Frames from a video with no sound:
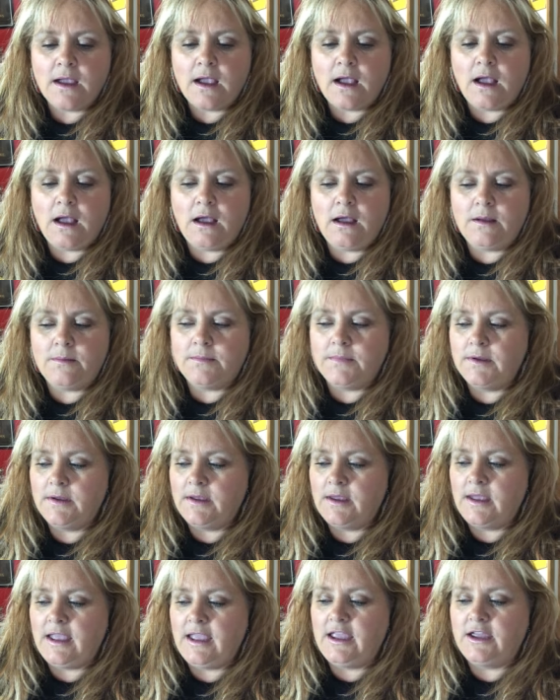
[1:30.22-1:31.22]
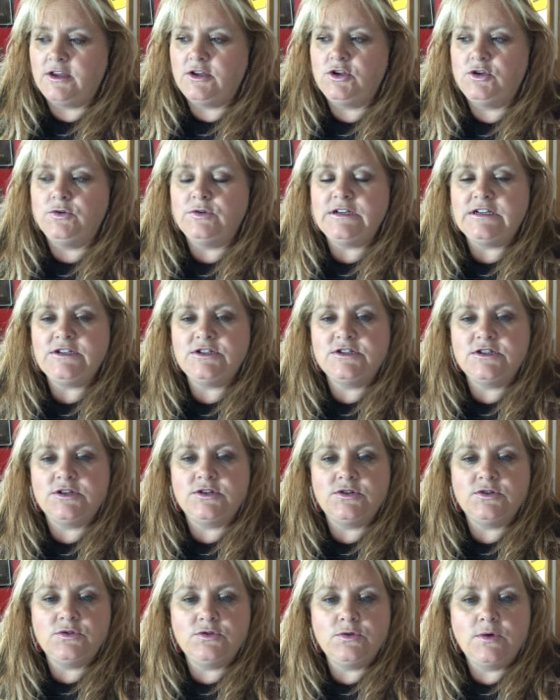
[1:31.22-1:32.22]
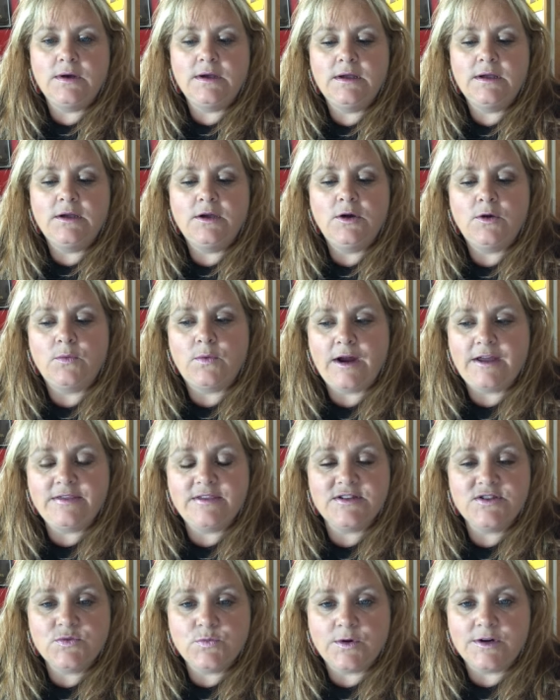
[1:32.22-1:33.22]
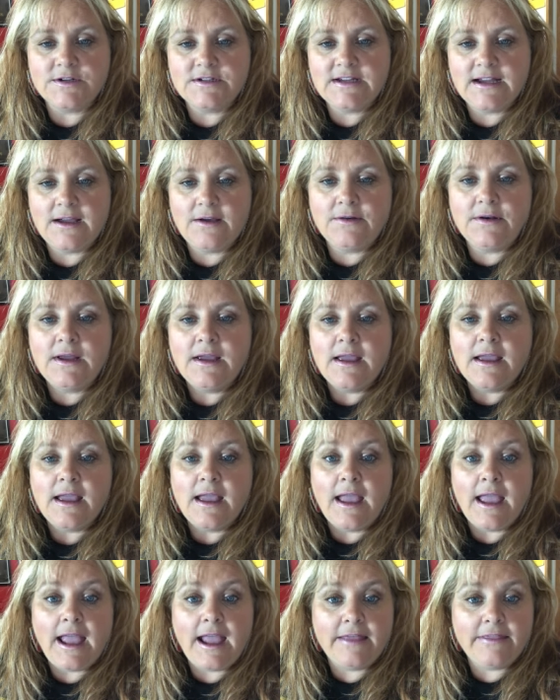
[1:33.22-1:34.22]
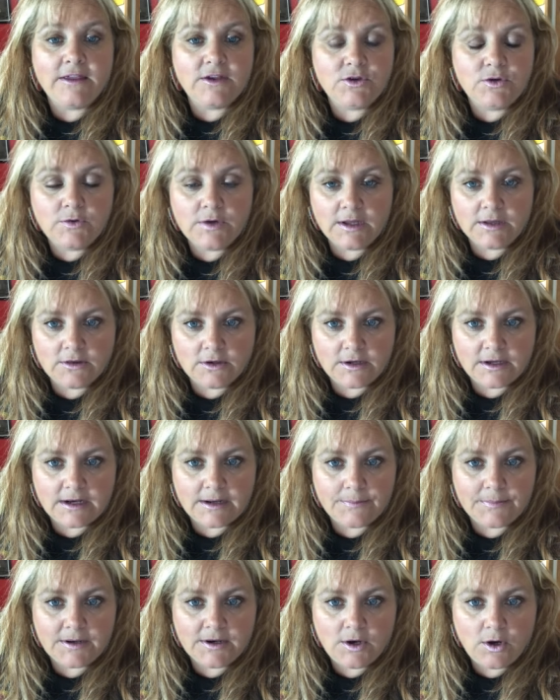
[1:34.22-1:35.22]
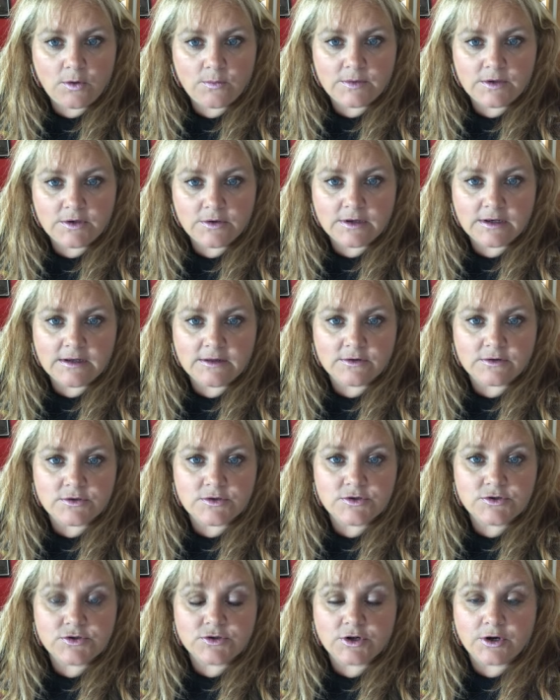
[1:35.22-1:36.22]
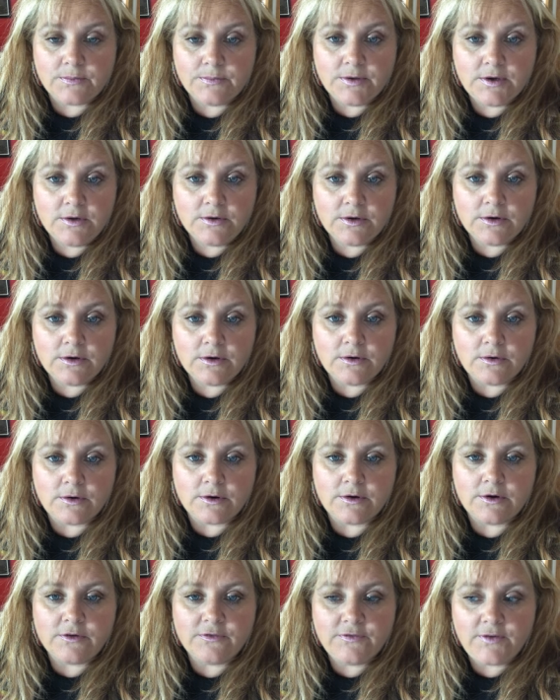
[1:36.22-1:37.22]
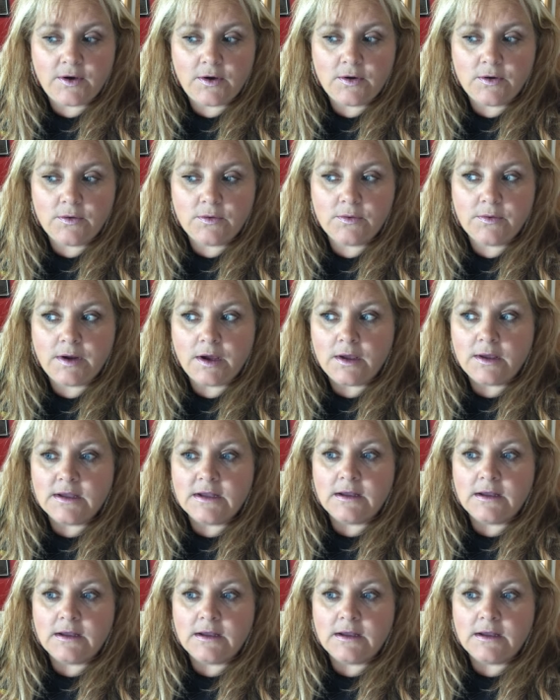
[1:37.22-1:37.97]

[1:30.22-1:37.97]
Um, and you need to write this word down and then you can look it up at home and you can either use your computer or your phone.